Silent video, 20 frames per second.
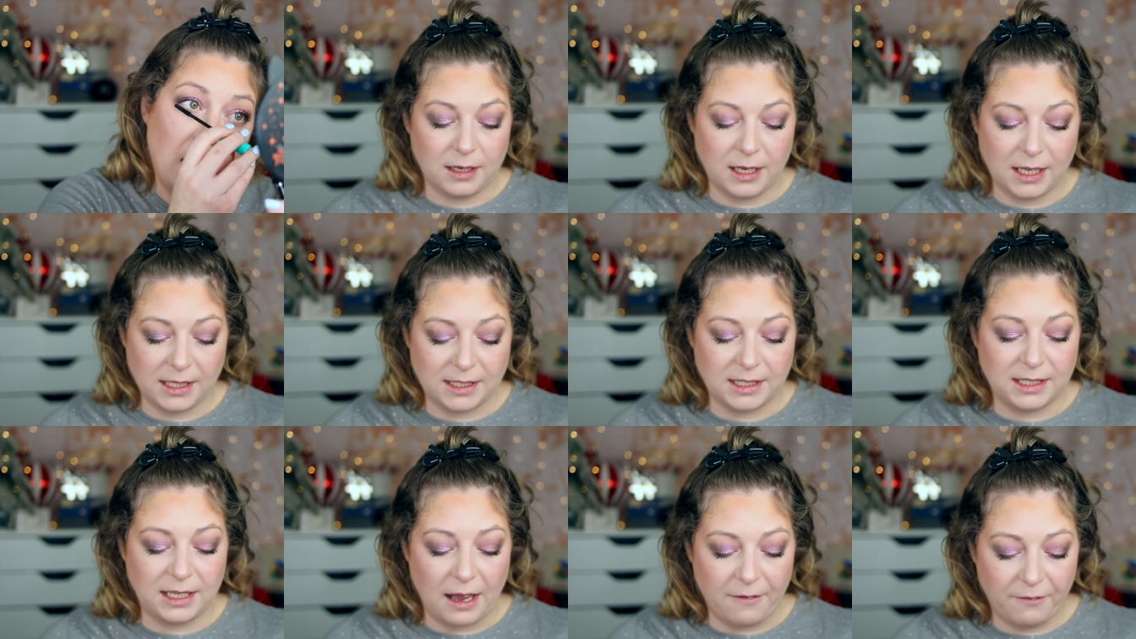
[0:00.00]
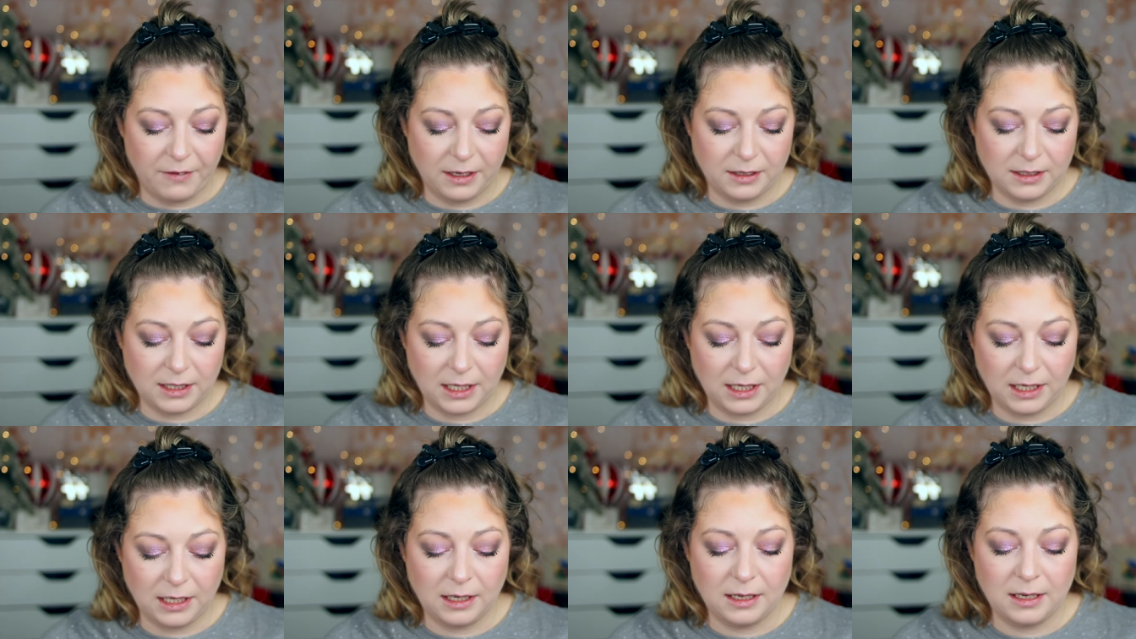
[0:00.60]
It's
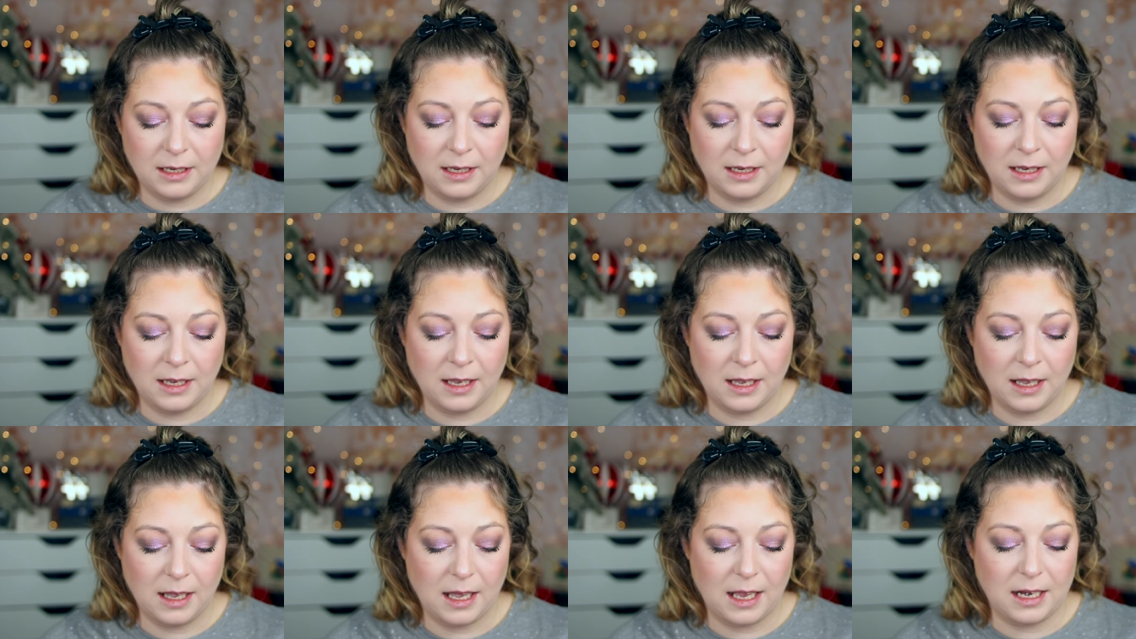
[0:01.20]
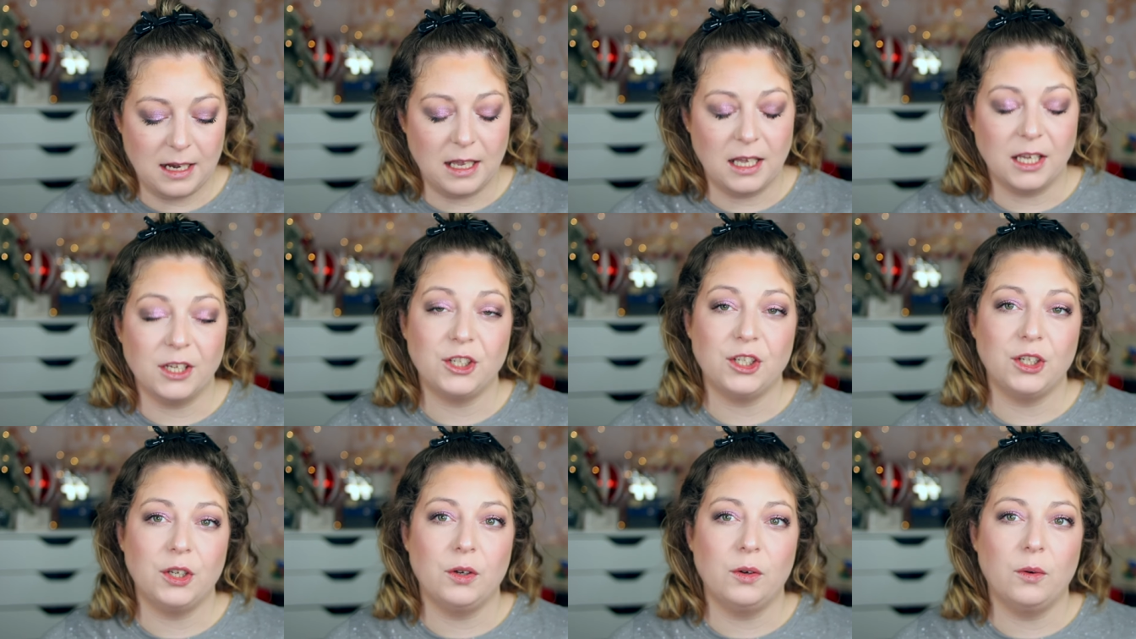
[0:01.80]
definitely an
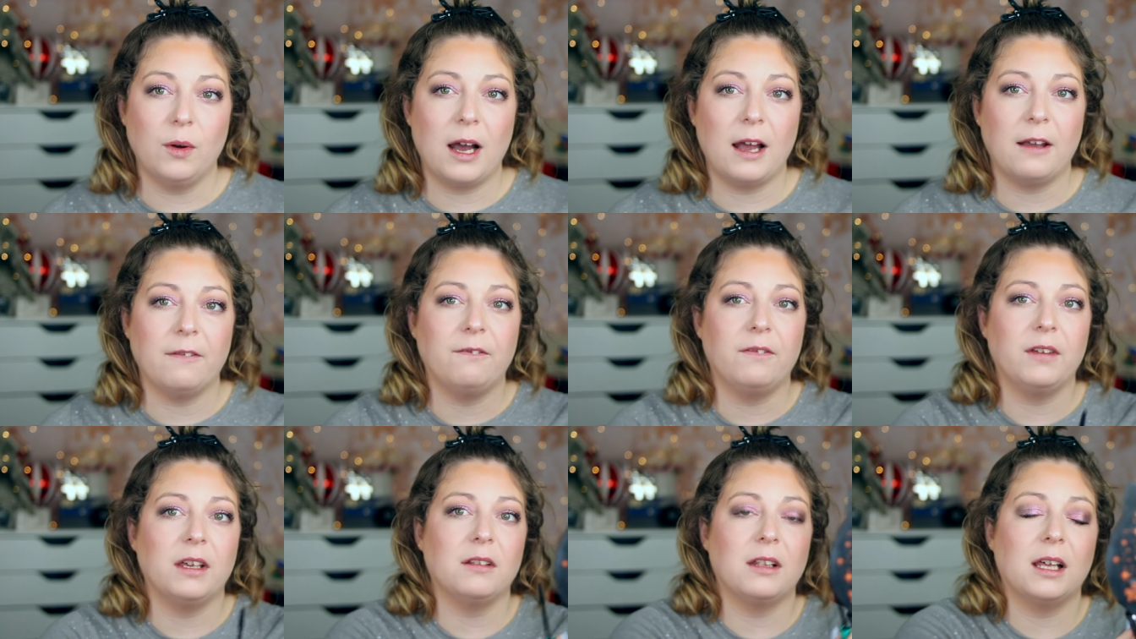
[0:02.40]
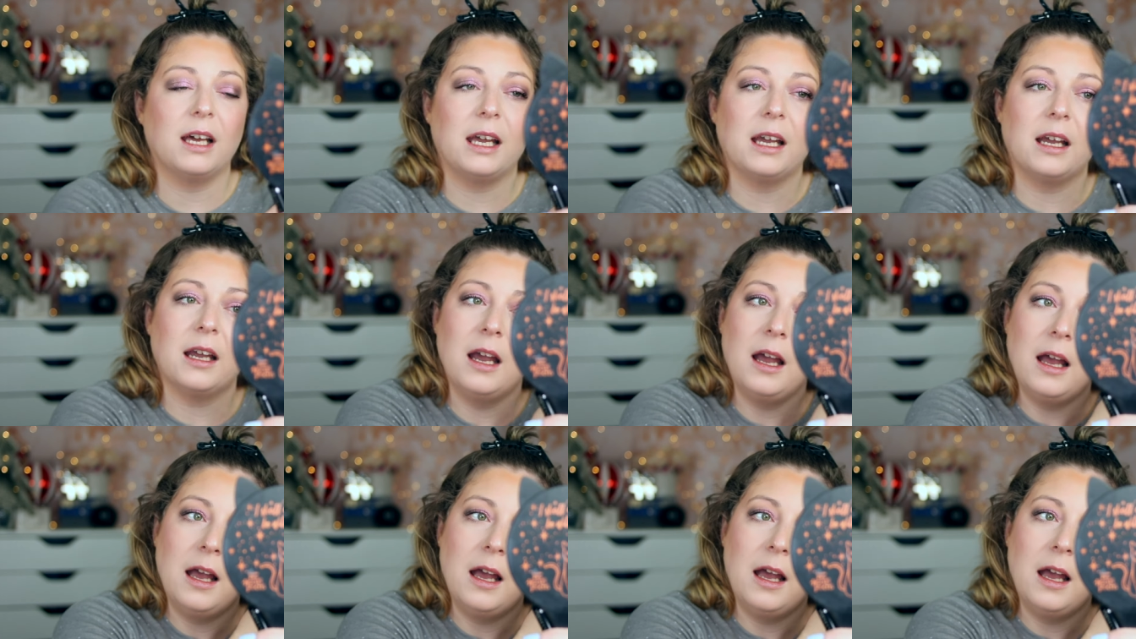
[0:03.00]
issue I feel like